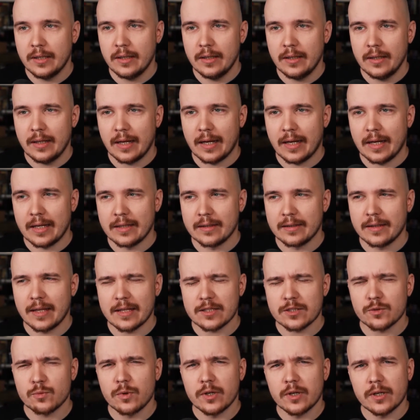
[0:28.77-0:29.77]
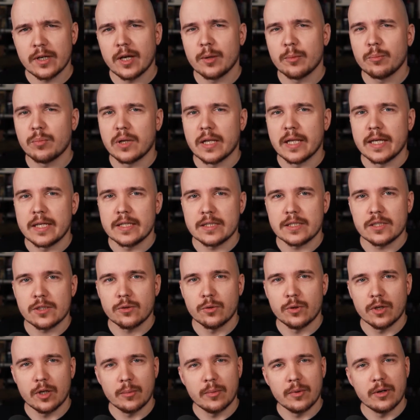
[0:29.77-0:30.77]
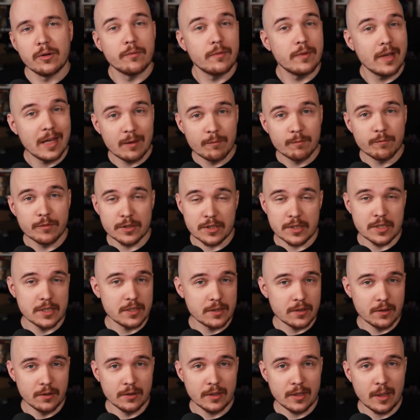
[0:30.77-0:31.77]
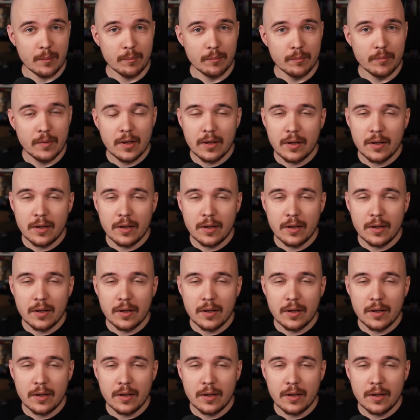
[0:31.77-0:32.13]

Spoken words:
And that's why I place quite a bit of emphasis on them.